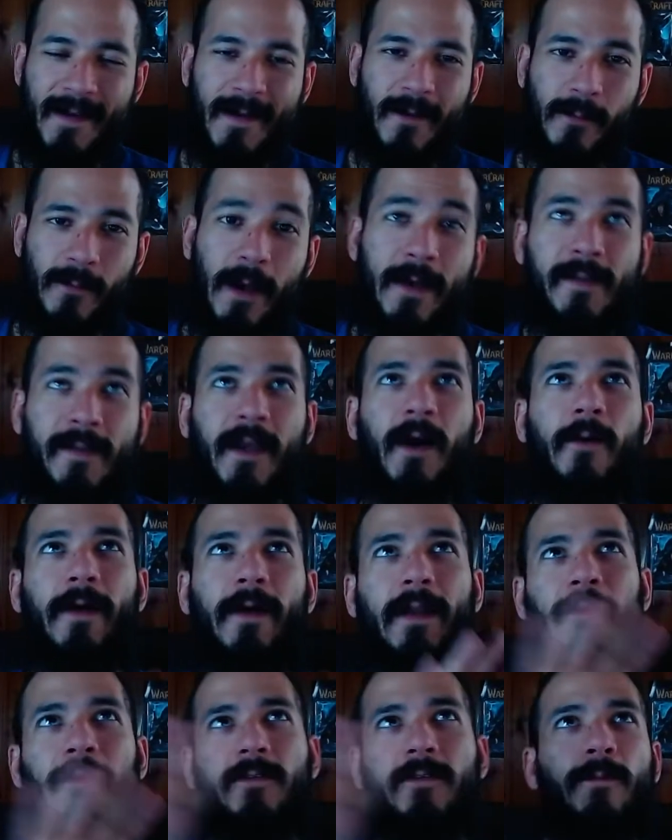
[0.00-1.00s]
Ra's
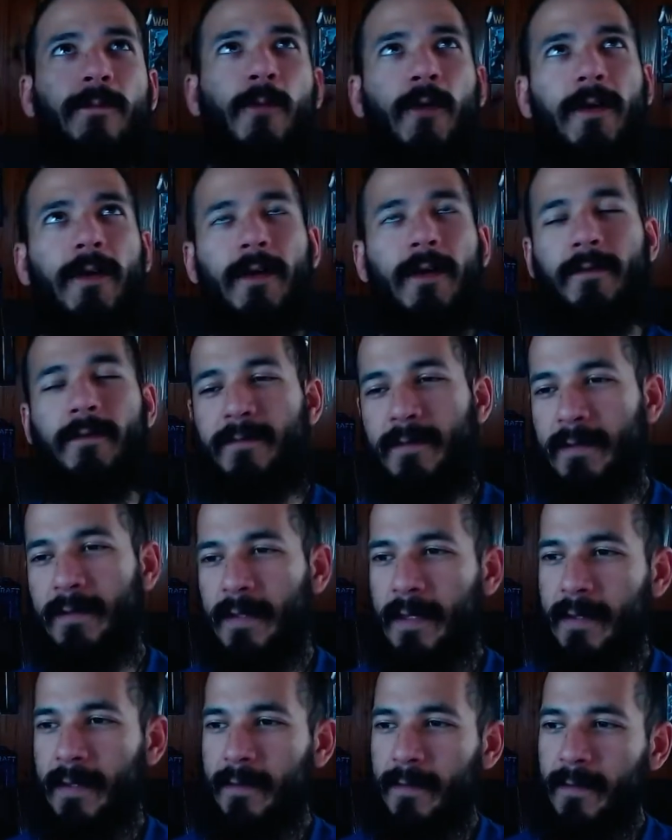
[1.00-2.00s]
going into more of,
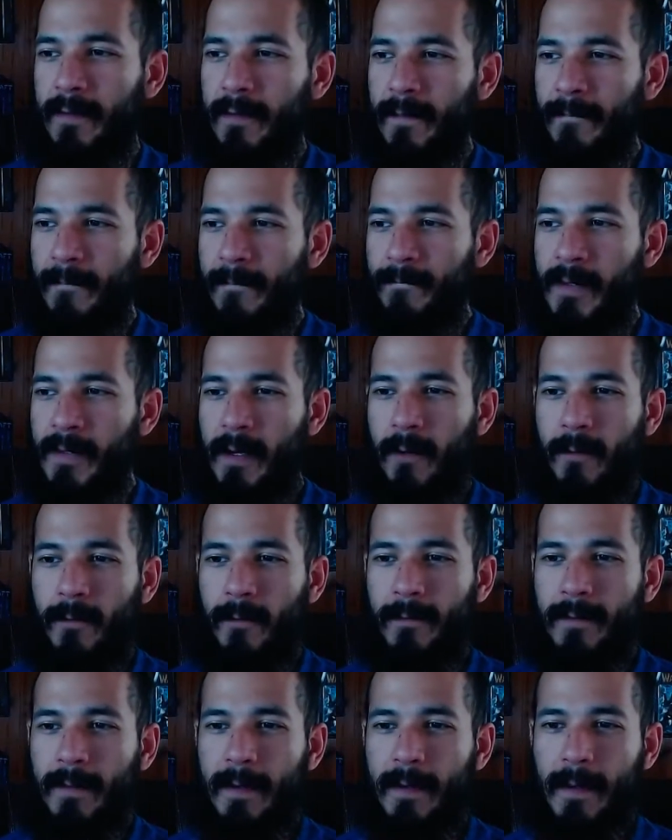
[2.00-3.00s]
like,
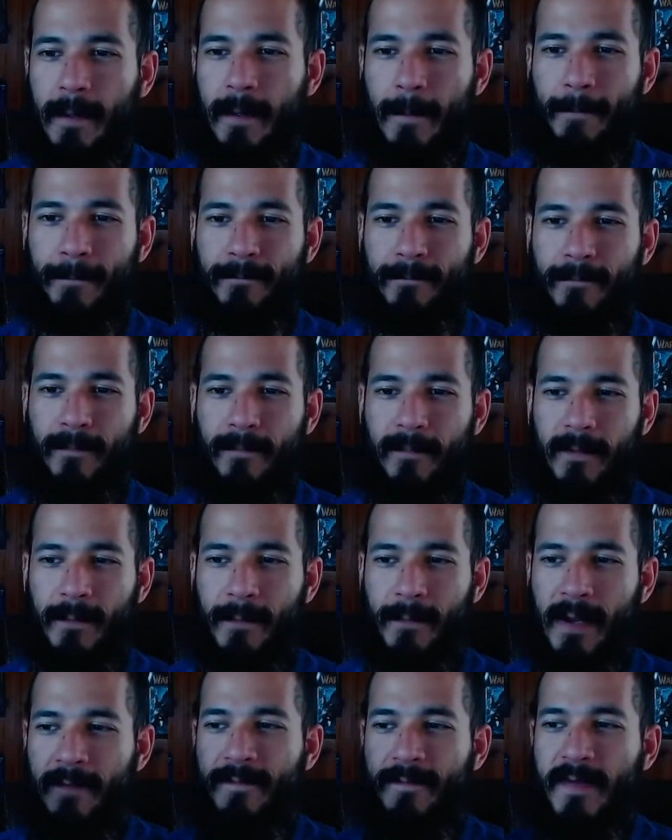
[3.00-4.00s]
the
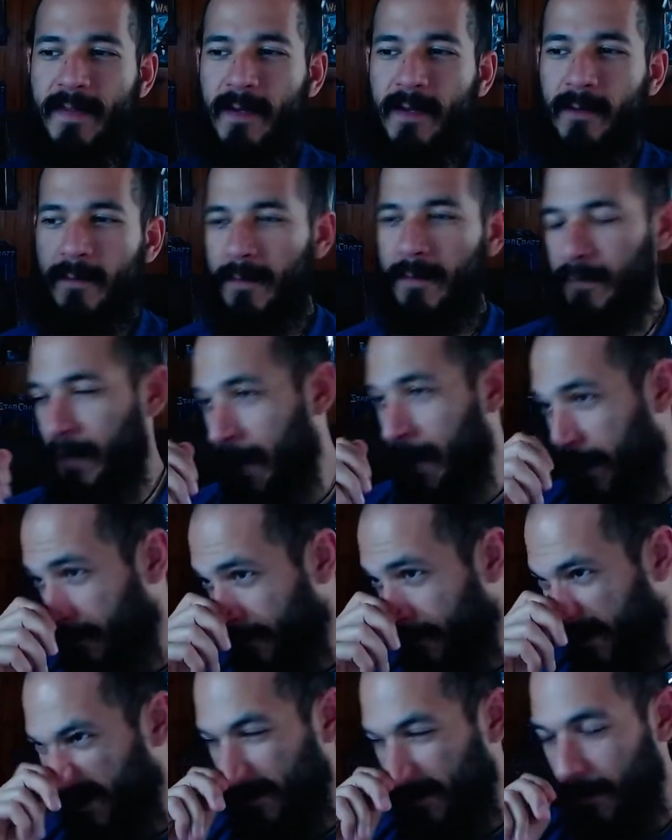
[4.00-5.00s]
metaphysical side
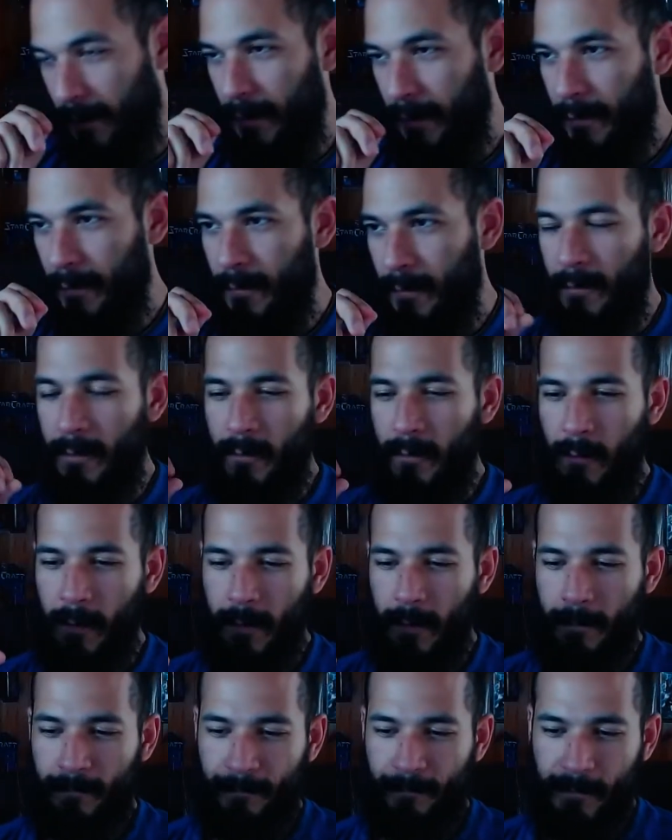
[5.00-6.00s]
of it,
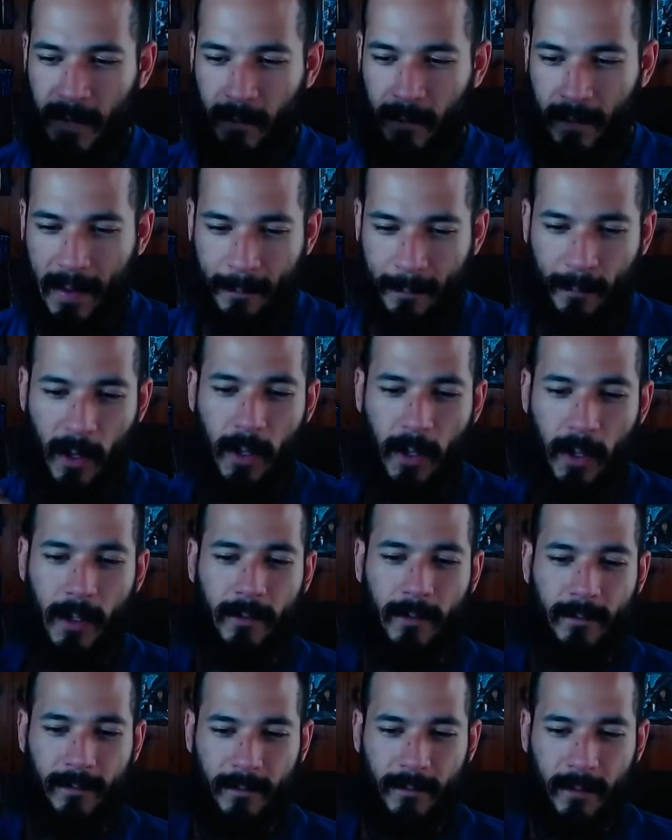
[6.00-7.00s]
or that part
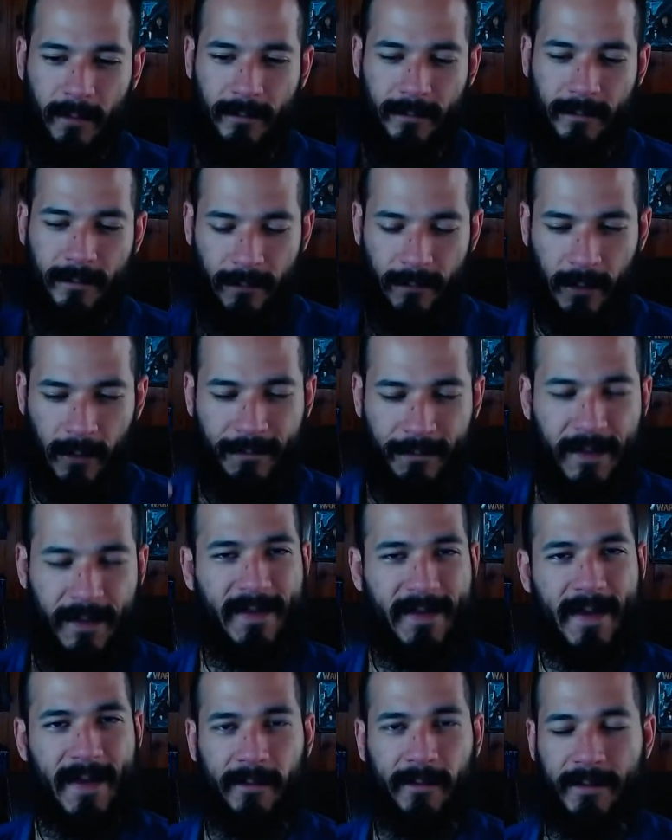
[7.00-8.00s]
of the
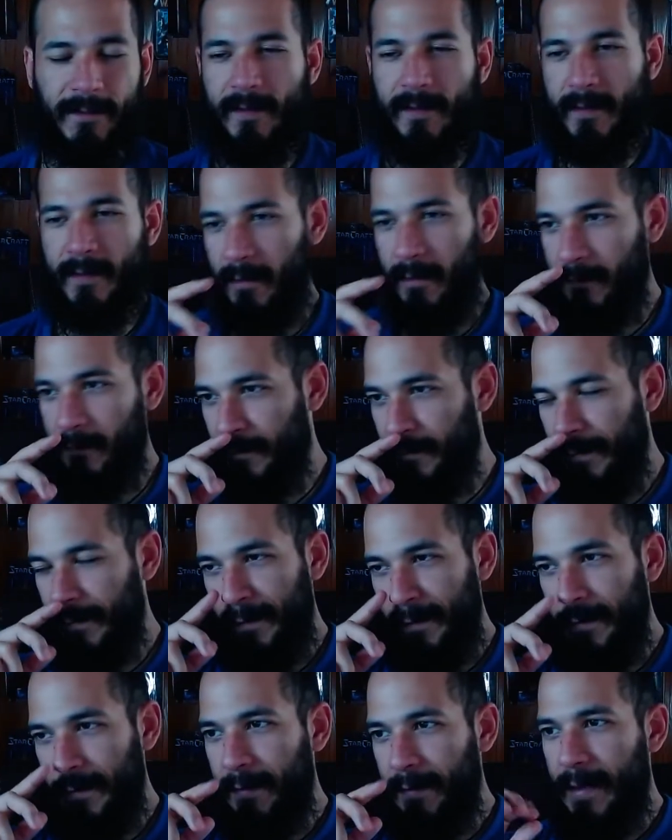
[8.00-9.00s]
self itself.
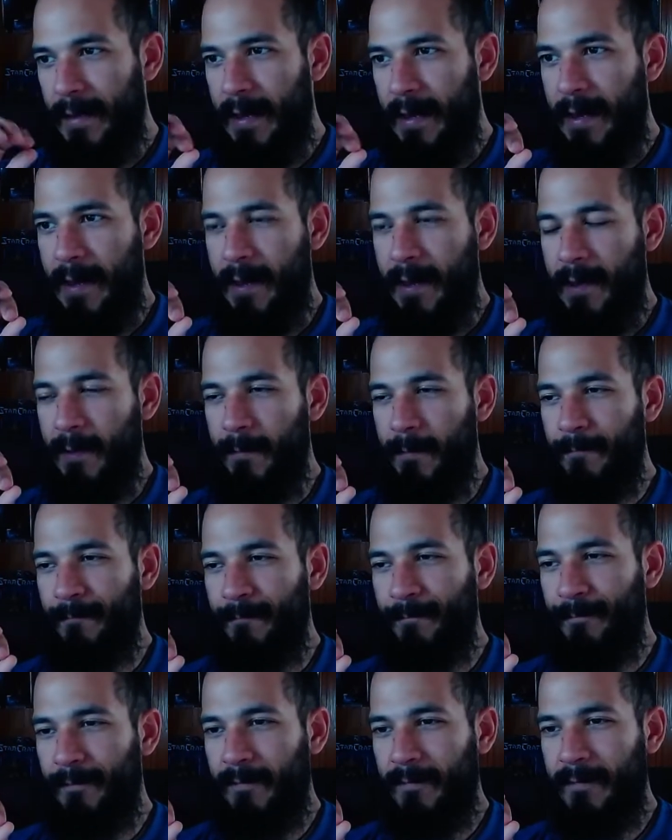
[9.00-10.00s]

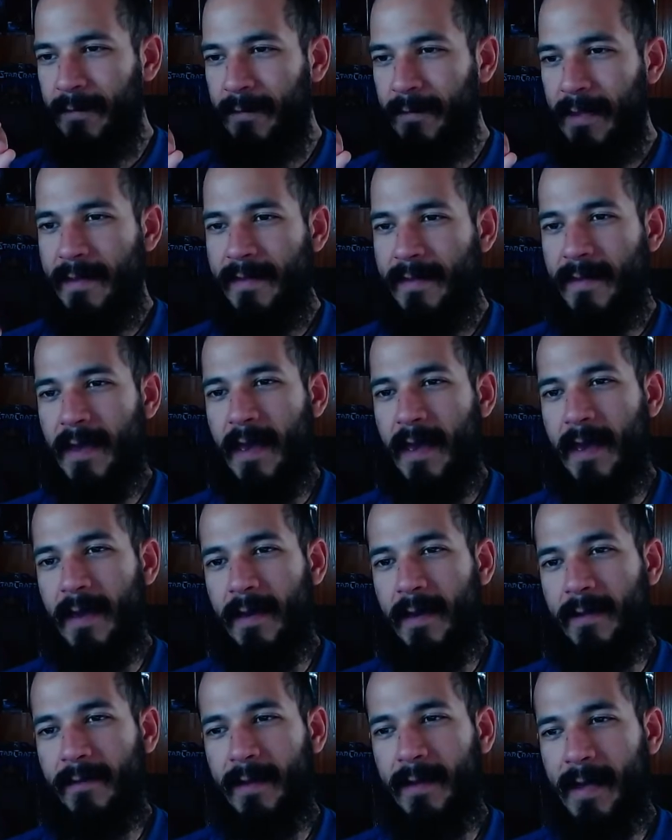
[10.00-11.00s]
And they
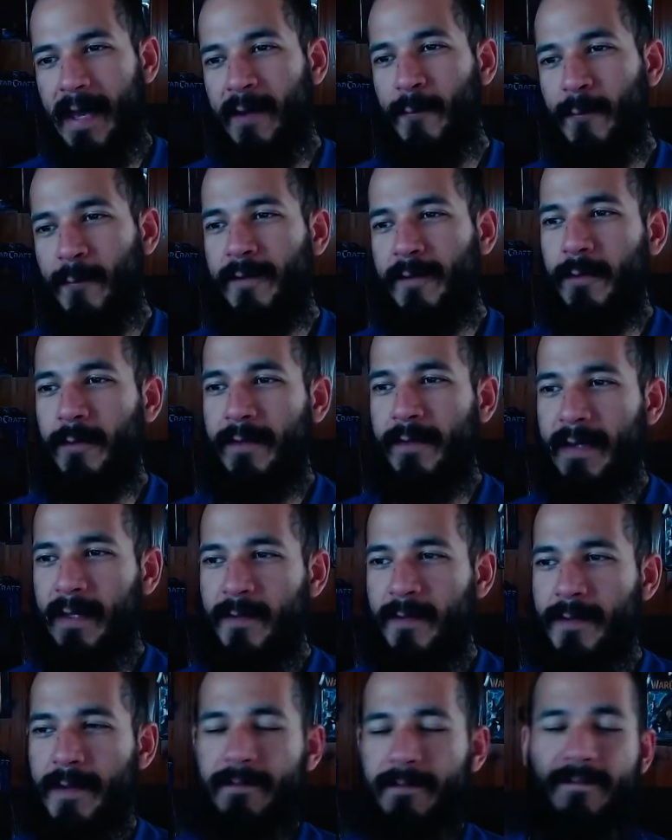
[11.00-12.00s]
say the gateway to
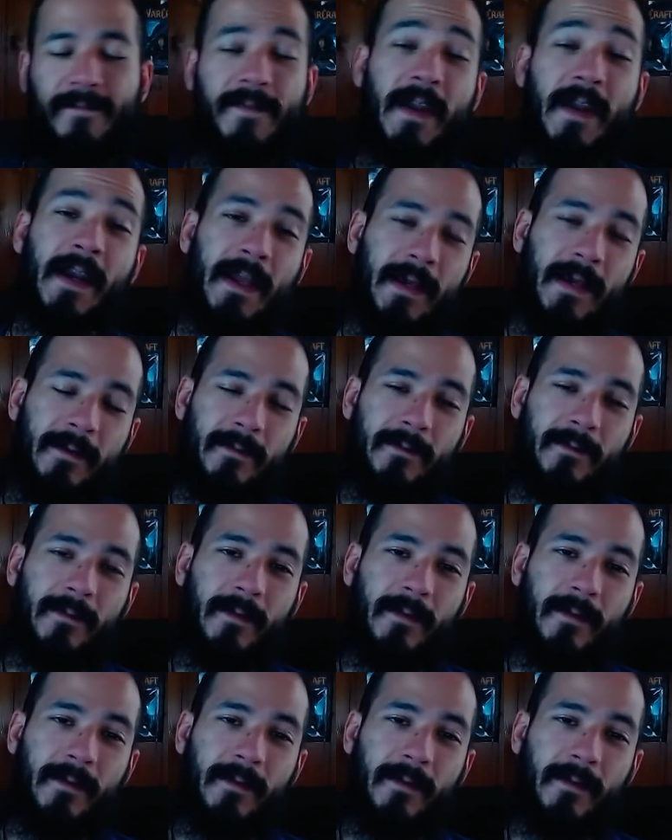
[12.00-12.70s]
intelligent infinity.